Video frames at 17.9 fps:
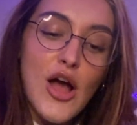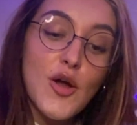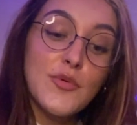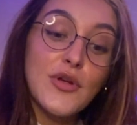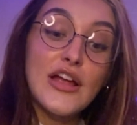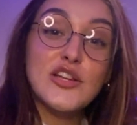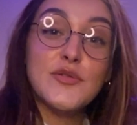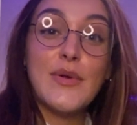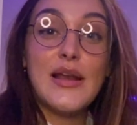hope you
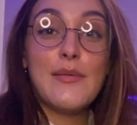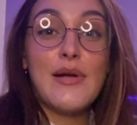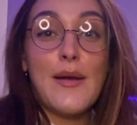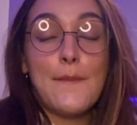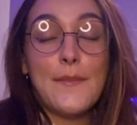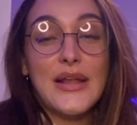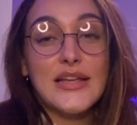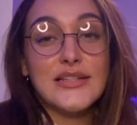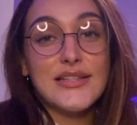get your belly
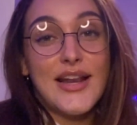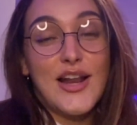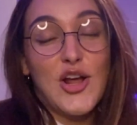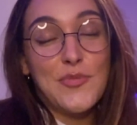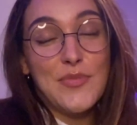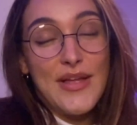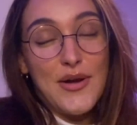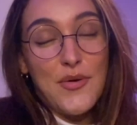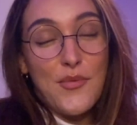button pierced and I
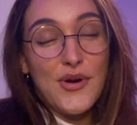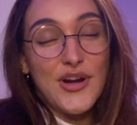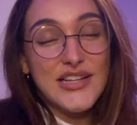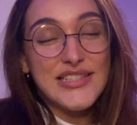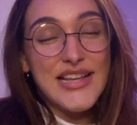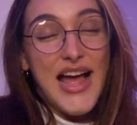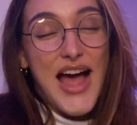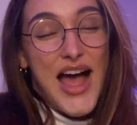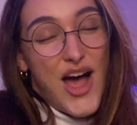hope that it
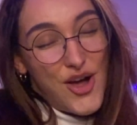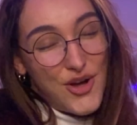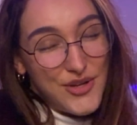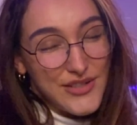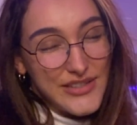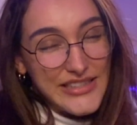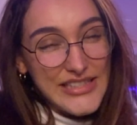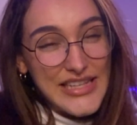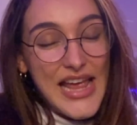works
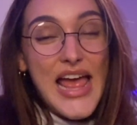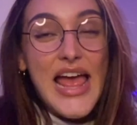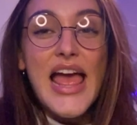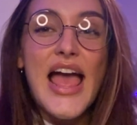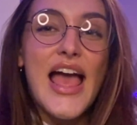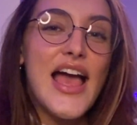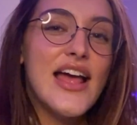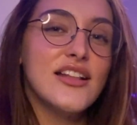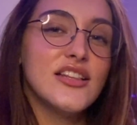out.
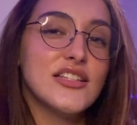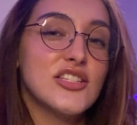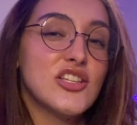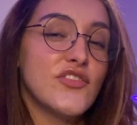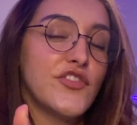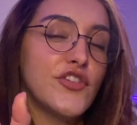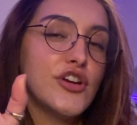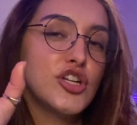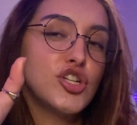And this is a
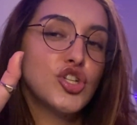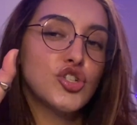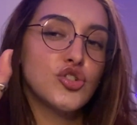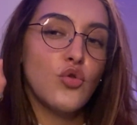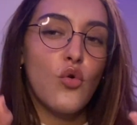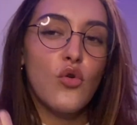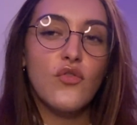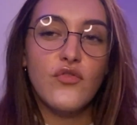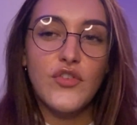very
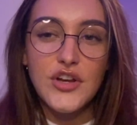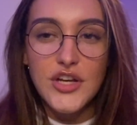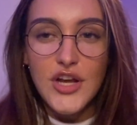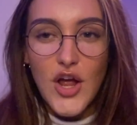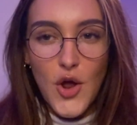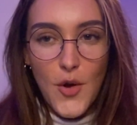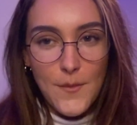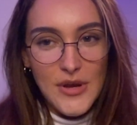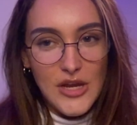short
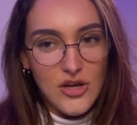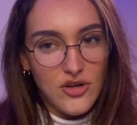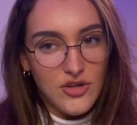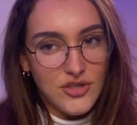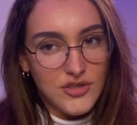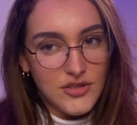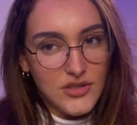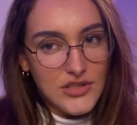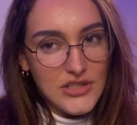video
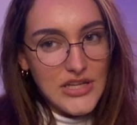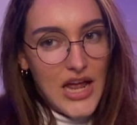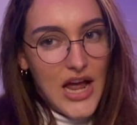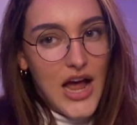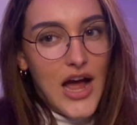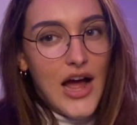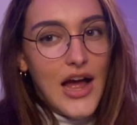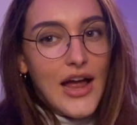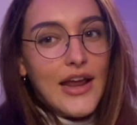because
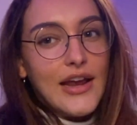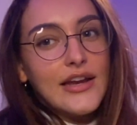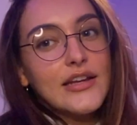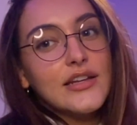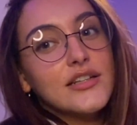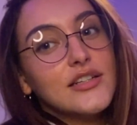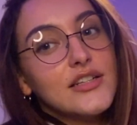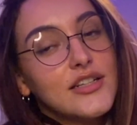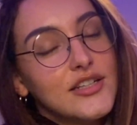
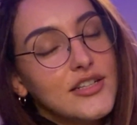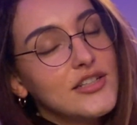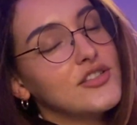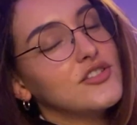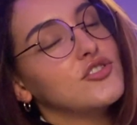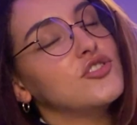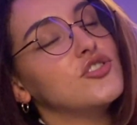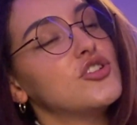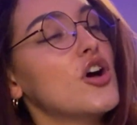I
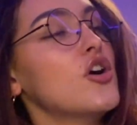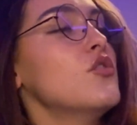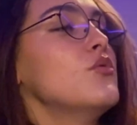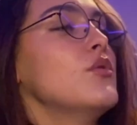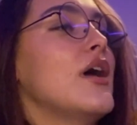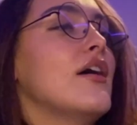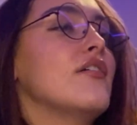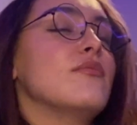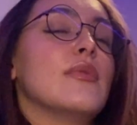don't
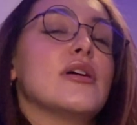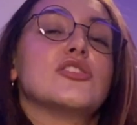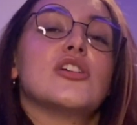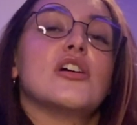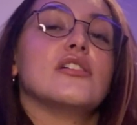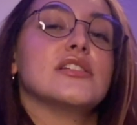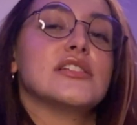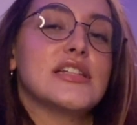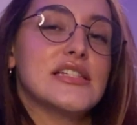have much
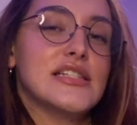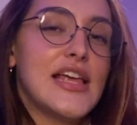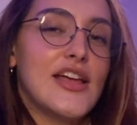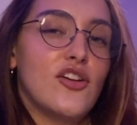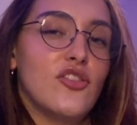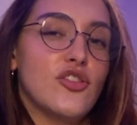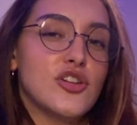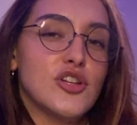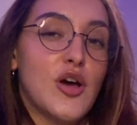else to say
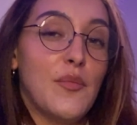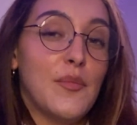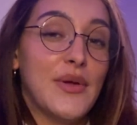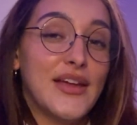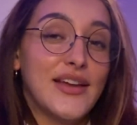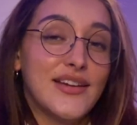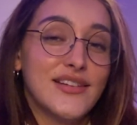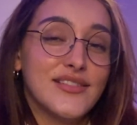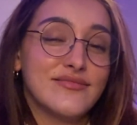on the
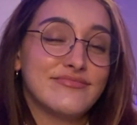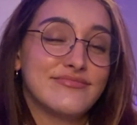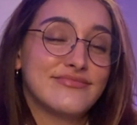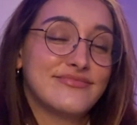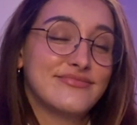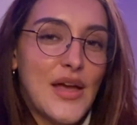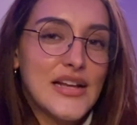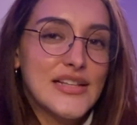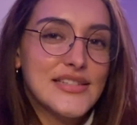topic.
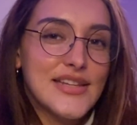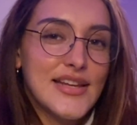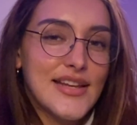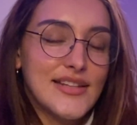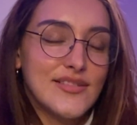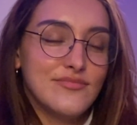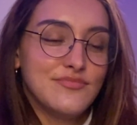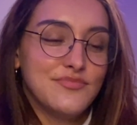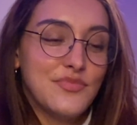That's
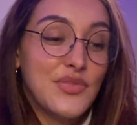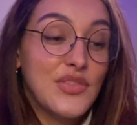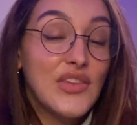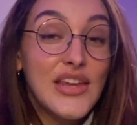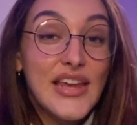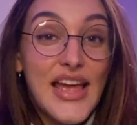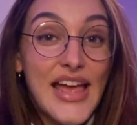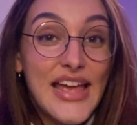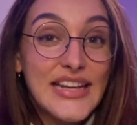it.
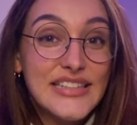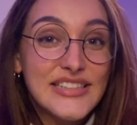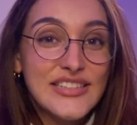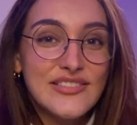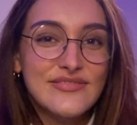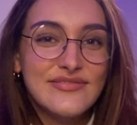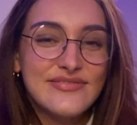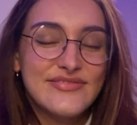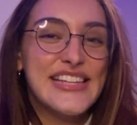The
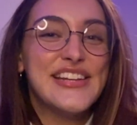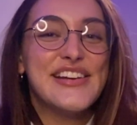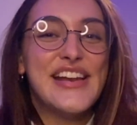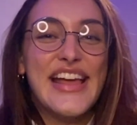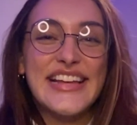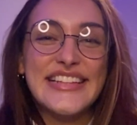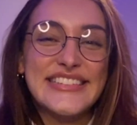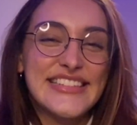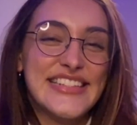end. See you
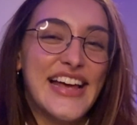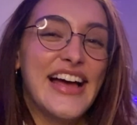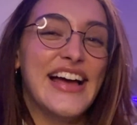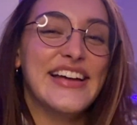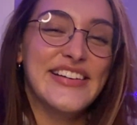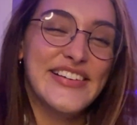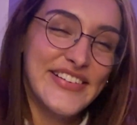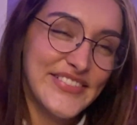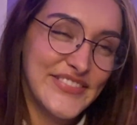next
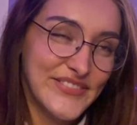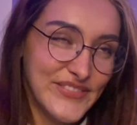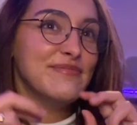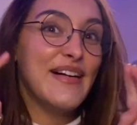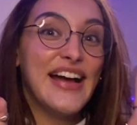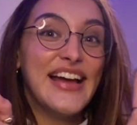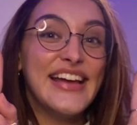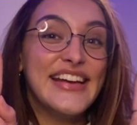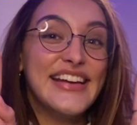time.
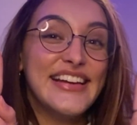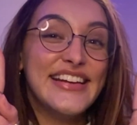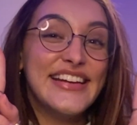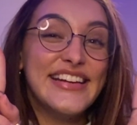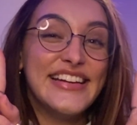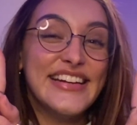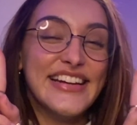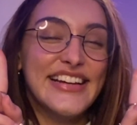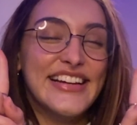
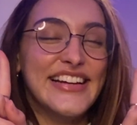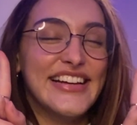Bye.